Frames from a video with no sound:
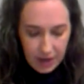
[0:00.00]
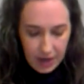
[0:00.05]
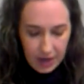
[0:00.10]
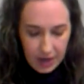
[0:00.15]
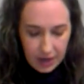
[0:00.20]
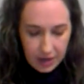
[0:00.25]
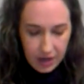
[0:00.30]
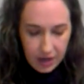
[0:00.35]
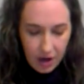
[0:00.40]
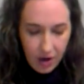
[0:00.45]

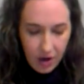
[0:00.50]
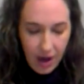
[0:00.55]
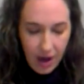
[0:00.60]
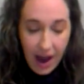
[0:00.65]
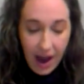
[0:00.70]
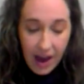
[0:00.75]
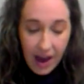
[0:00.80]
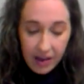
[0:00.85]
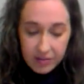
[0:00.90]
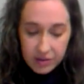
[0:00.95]
Now,
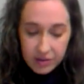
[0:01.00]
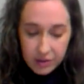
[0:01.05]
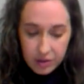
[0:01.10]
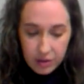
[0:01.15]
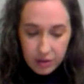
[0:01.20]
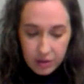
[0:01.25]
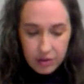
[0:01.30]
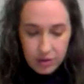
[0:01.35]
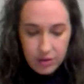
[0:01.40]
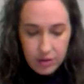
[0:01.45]

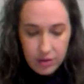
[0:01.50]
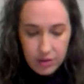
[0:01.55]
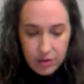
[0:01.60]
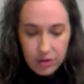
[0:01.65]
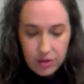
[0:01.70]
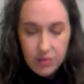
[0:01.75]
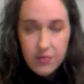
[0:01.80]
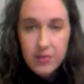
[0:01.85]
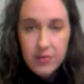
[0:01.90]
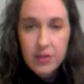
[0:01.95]
after
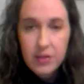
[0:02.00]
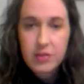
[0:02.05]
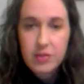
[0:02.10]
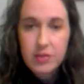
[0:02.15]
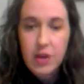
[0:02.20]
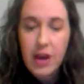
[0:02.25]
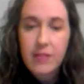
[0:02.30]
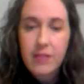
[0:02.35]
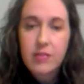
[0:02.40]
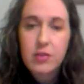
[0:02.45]

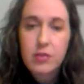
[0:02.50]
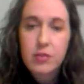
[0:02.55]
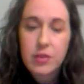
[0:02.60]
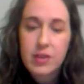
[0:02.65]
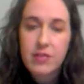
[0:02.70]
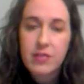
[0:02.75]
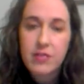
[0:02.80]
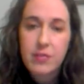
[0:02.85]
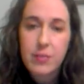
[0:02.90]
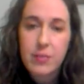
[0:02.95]

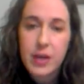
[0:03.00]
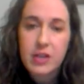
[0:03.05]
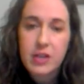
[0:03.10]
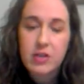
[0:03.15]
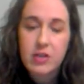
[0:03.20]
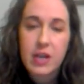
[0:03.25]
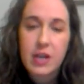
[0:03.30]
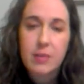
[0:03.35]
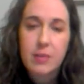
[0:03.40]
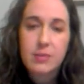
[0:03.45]
we've made
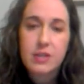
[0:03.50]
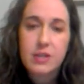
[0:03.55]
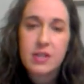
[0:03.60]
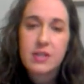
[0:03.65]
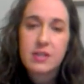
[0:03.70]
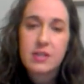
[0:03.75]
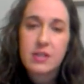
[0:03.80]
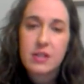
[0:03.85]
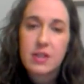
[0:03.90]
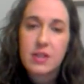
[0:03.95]
your names
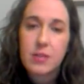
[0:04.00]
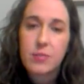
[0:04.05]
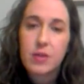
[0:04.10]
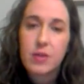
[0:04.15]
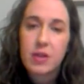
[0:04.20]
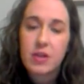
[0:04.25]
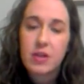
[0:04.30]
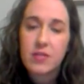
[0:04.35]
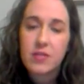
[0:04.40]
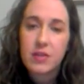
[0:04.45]
list, then we're
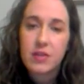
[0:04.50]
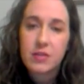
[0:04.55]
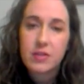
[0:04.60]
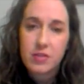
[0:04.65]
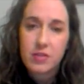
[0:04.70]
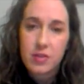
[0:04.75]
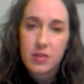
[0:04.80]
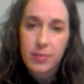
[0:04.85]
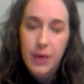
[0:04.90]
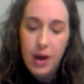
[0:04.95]
going to
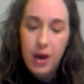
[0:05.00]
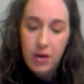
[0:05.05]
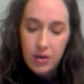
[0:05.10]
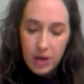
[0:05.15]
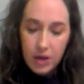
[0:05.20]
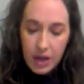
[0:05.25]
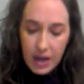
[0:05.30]
filter them out